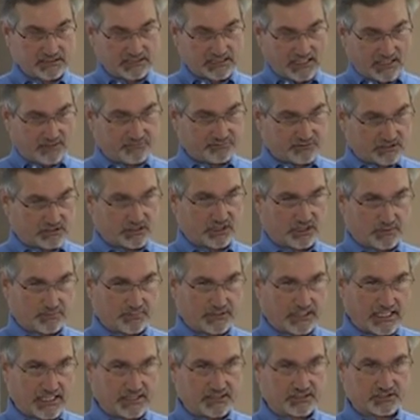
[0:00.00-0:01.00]

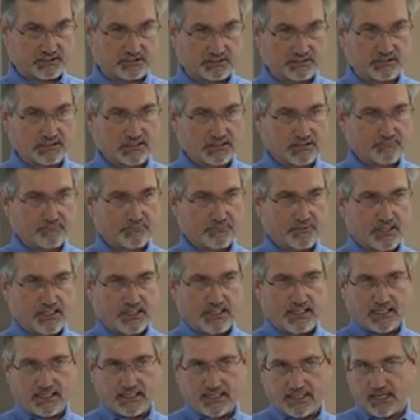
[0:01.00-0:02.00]
self-determination
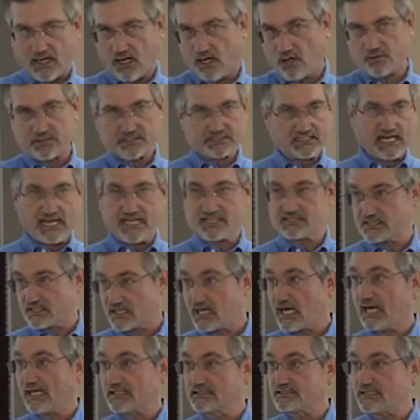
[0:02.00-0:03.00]
always has a
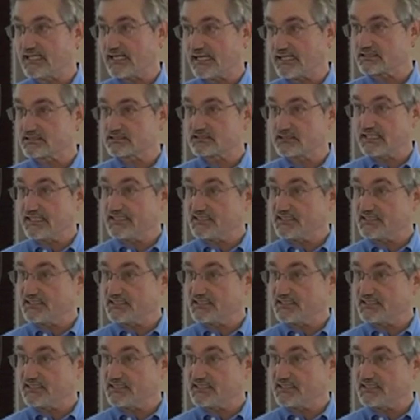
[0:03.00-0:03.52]
context.